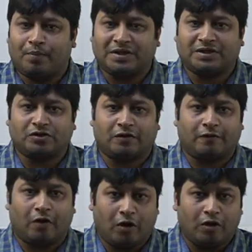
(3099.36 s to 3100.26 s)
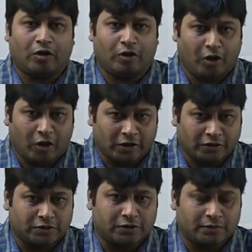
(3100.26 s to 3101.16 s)
Basis of all
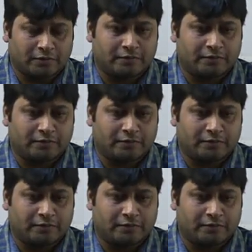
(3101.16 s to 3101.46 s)
knowledge.